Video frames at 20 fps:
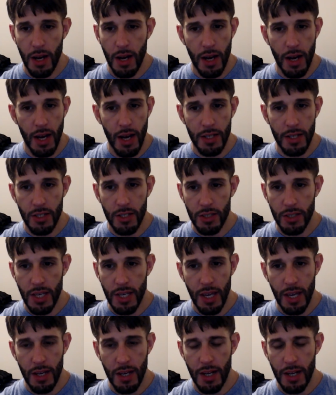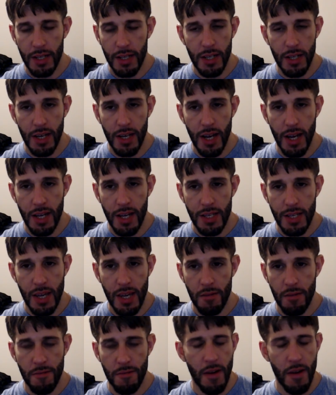I just can't. I
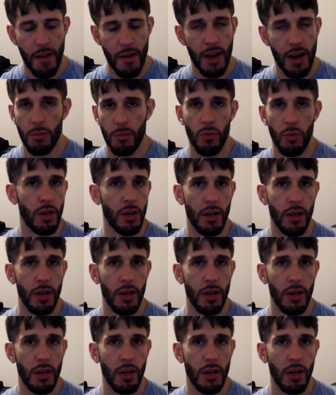can't fathom what it